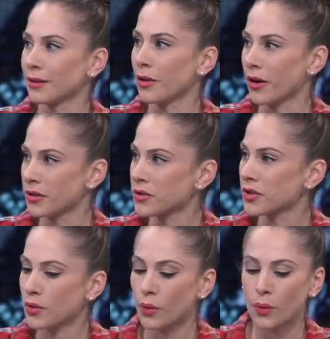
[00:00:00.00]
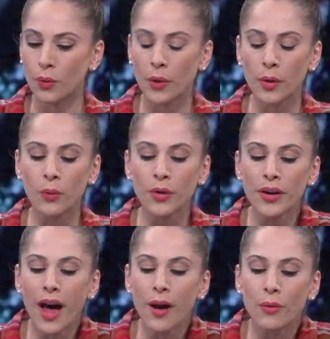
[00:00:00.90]
at large, where we're
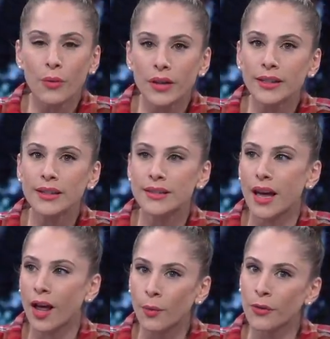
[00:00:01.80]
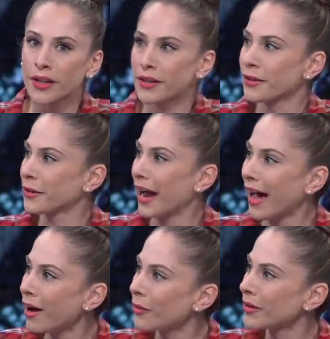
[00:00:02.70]
not willing to help one another
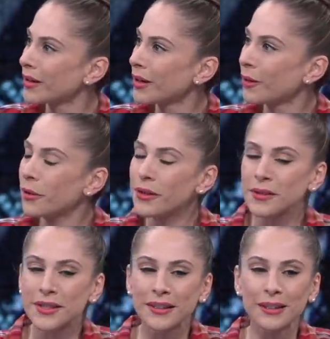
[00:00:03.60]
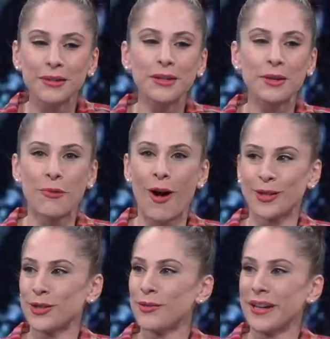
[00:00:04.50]
out when there's clearly
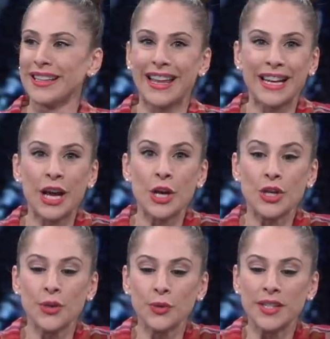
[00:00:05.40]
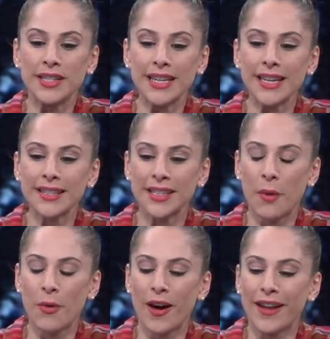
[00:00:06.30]
wrongdoing. Like, you see
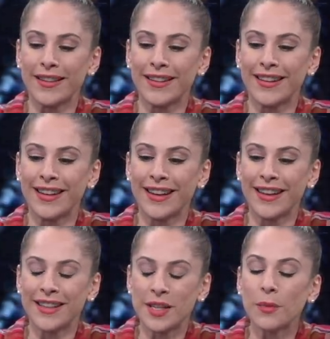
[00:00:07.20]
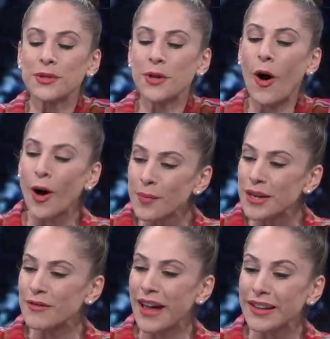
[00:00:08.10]
someone's car
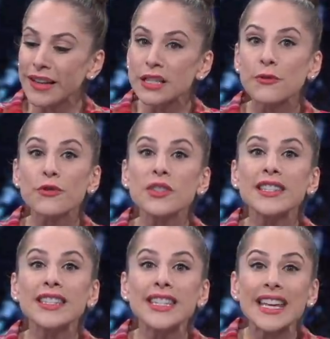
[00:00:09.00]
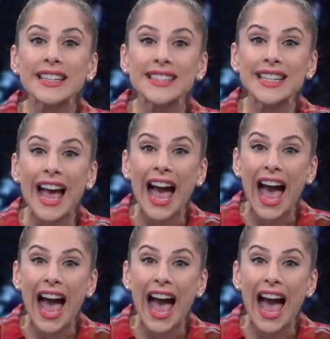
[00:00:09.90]
being vandalized for 6